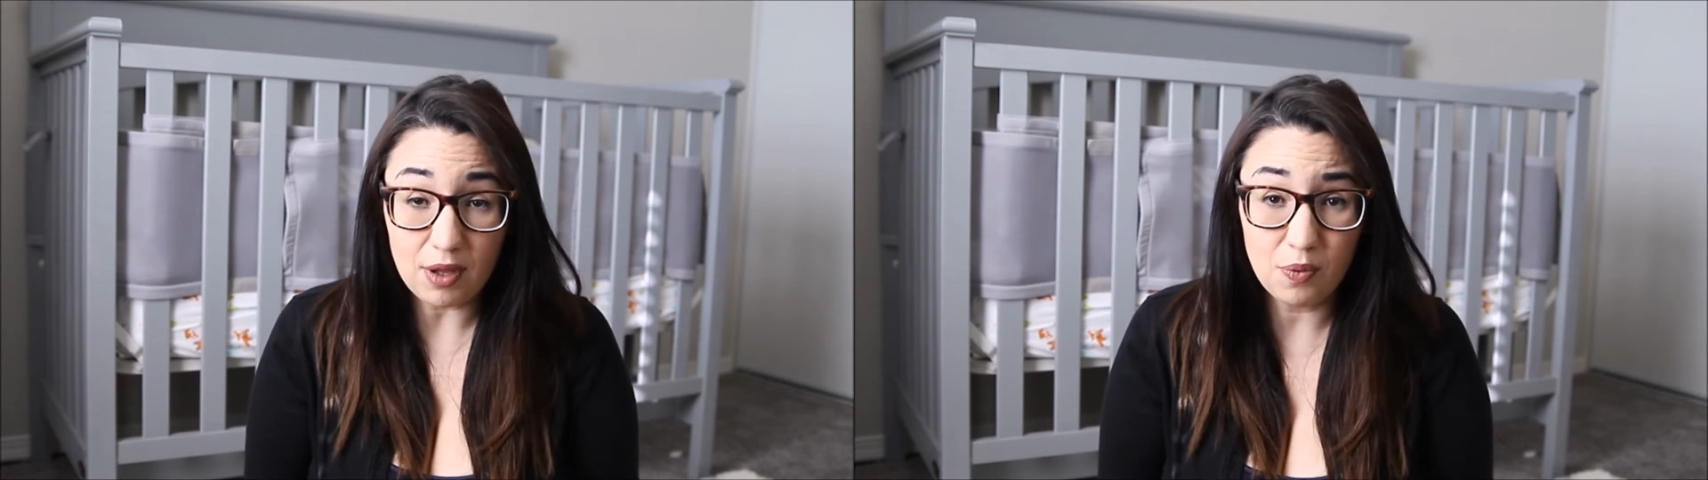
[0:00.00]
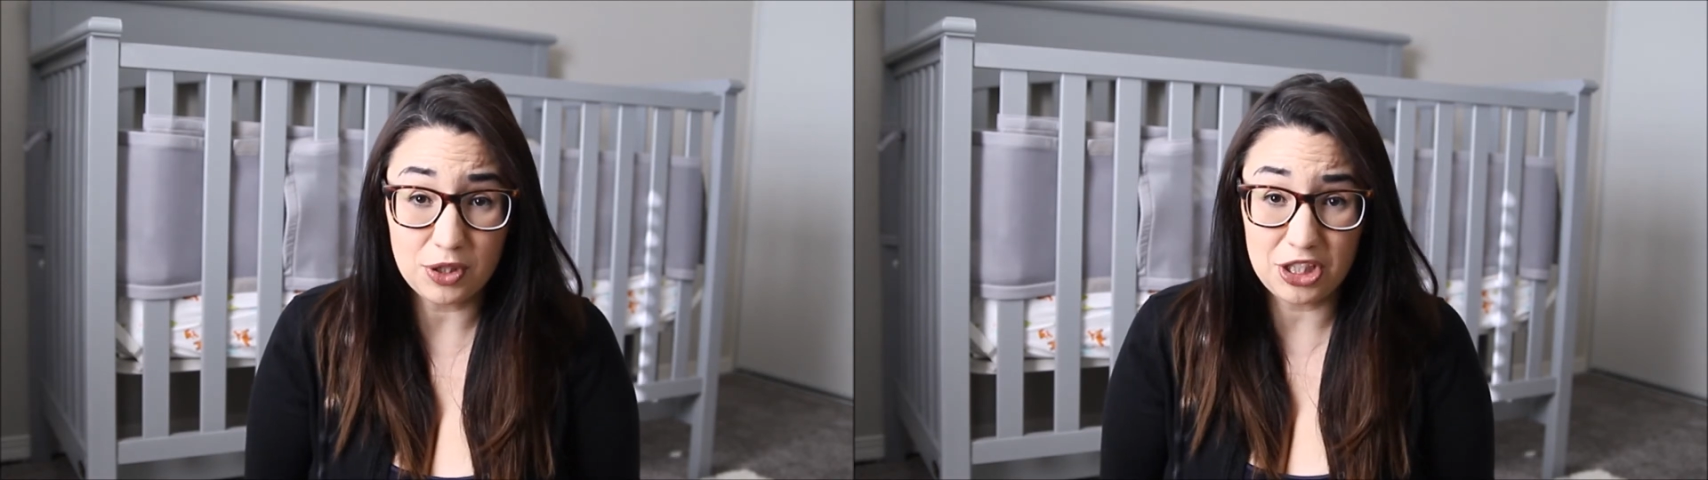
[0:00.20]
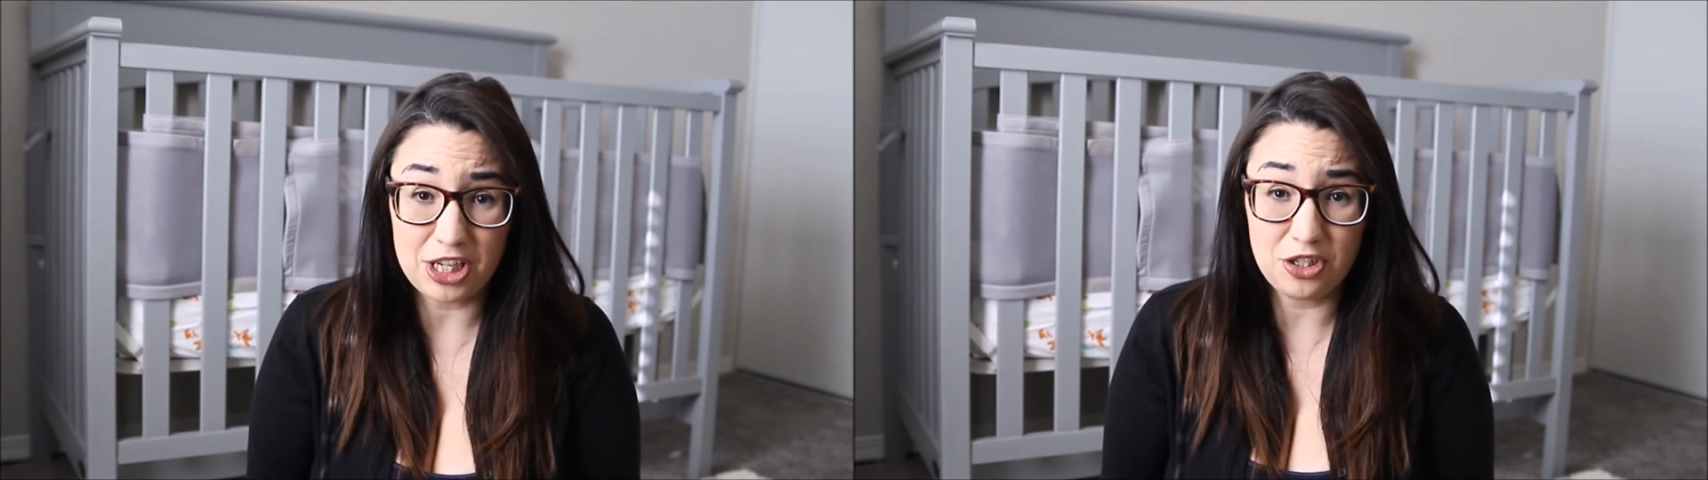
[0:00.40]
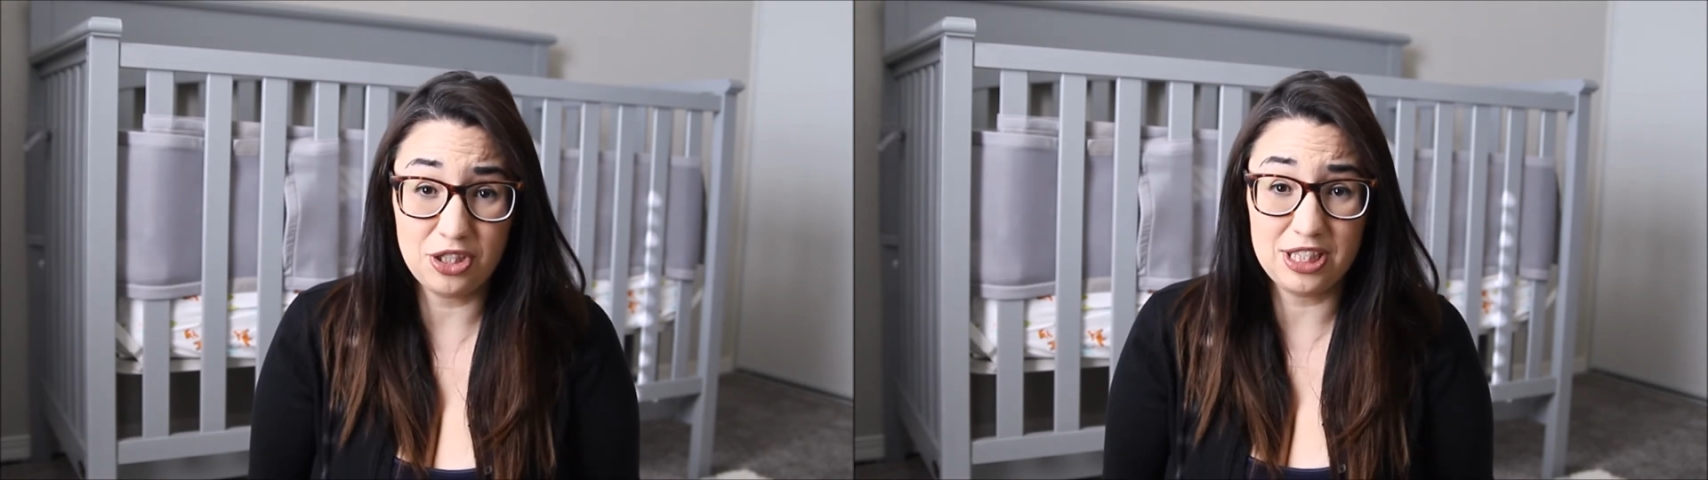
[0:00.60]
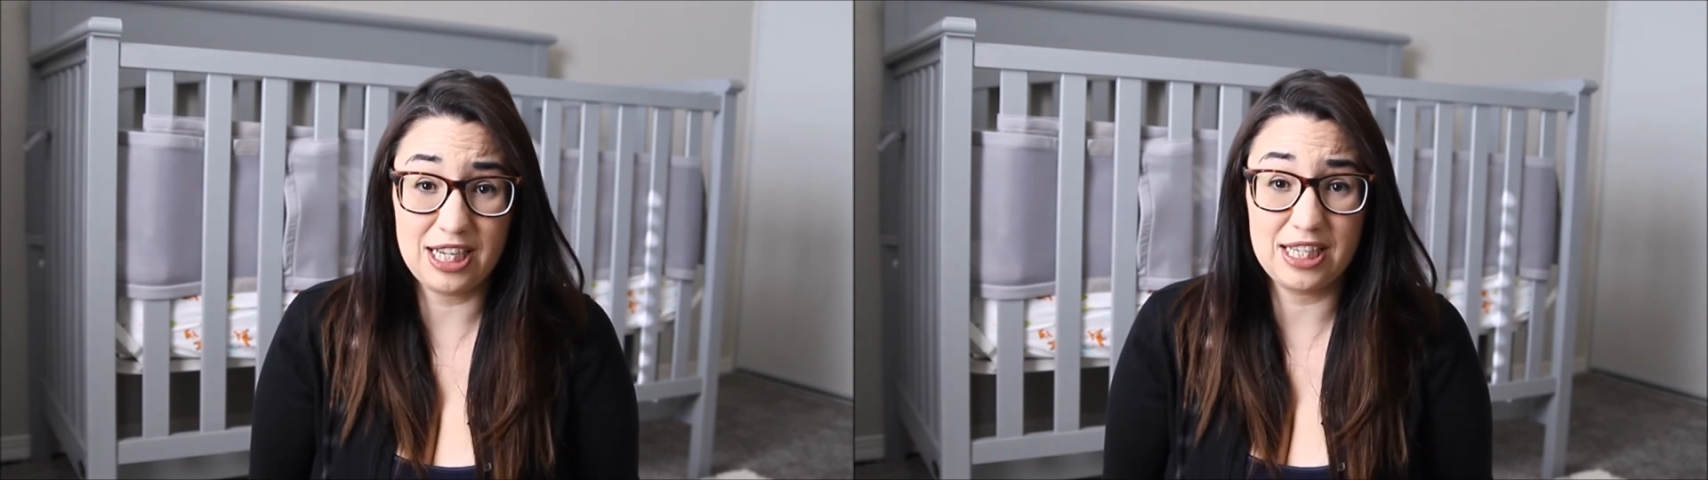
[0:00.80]
which that
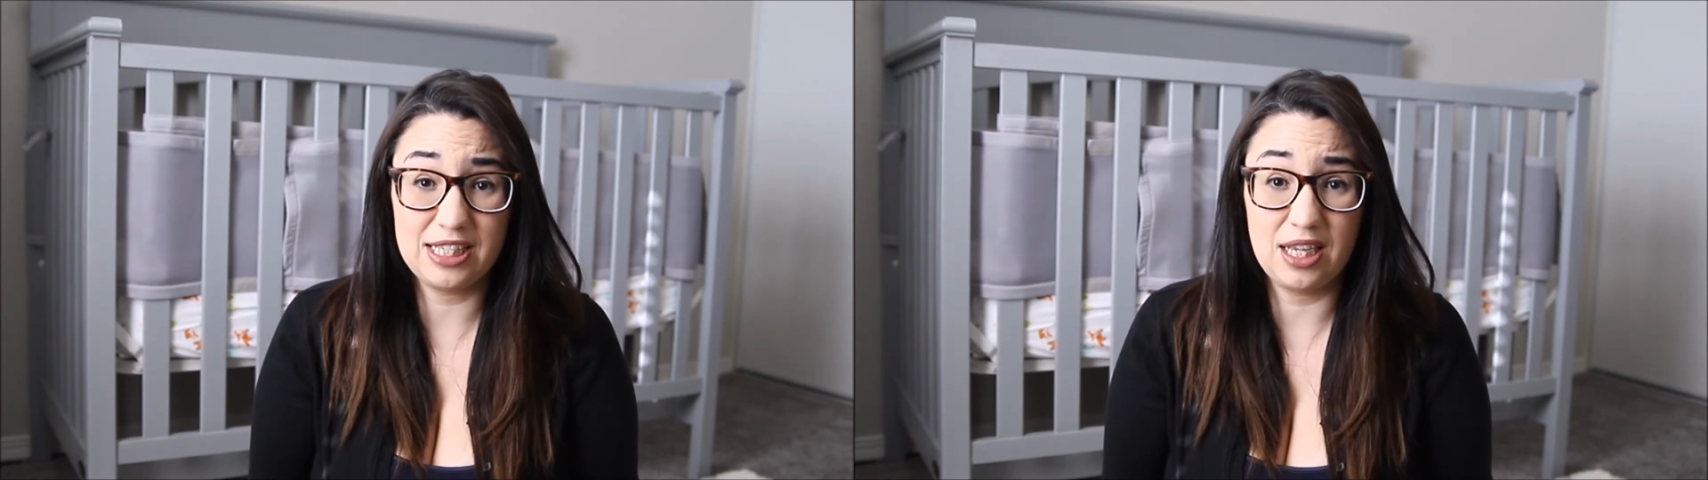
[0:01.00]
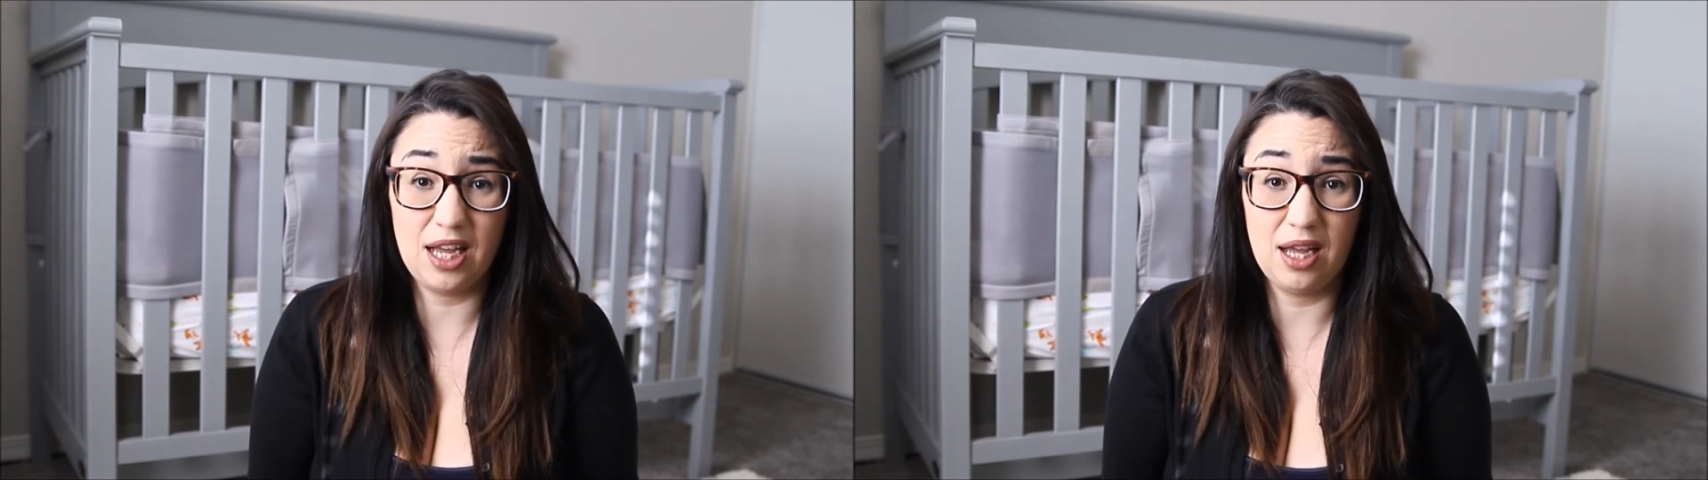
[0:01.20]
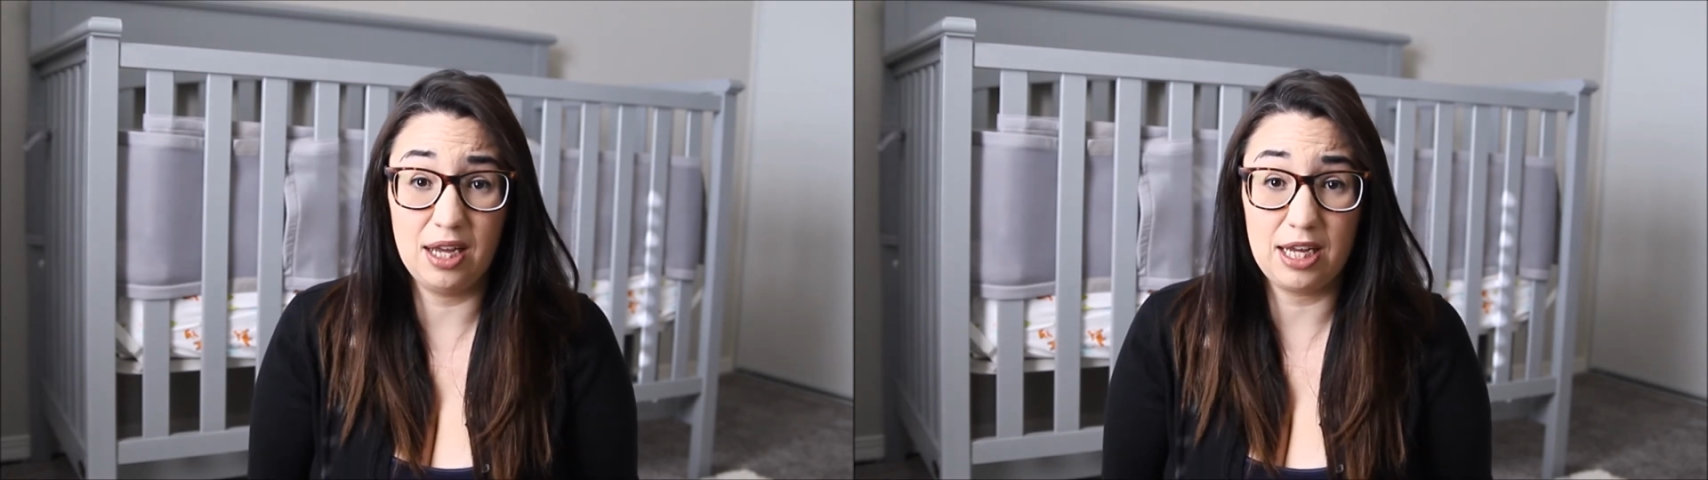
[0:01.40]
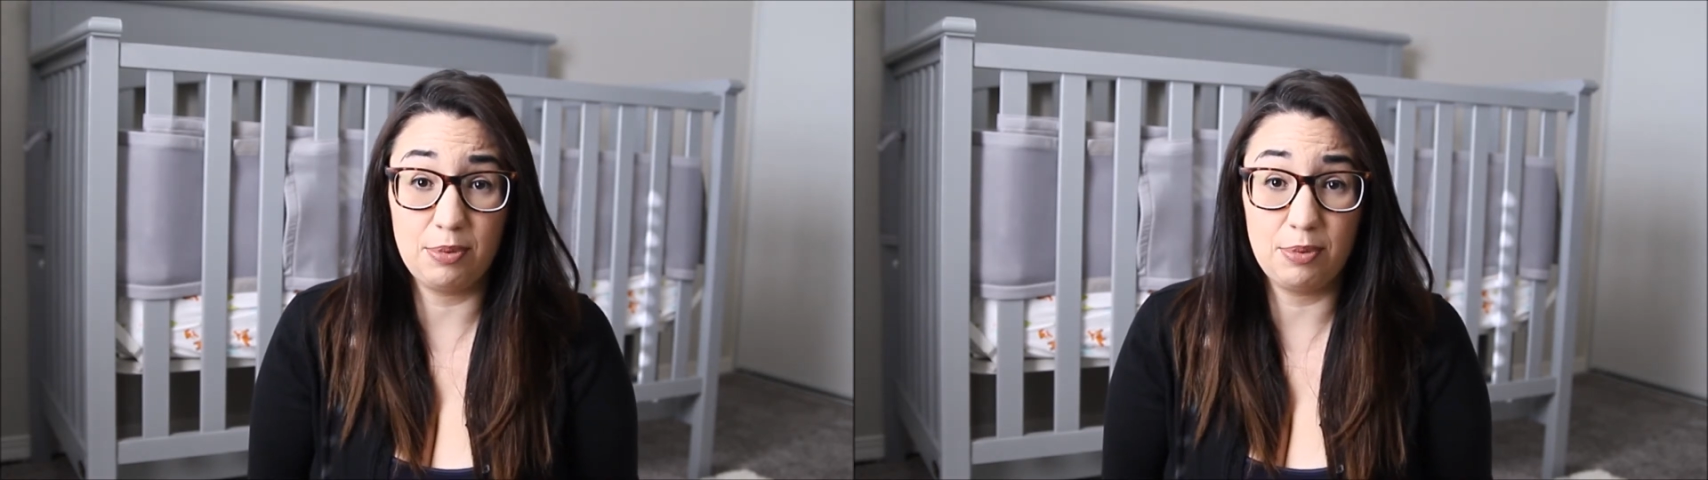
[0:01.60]
usually takes a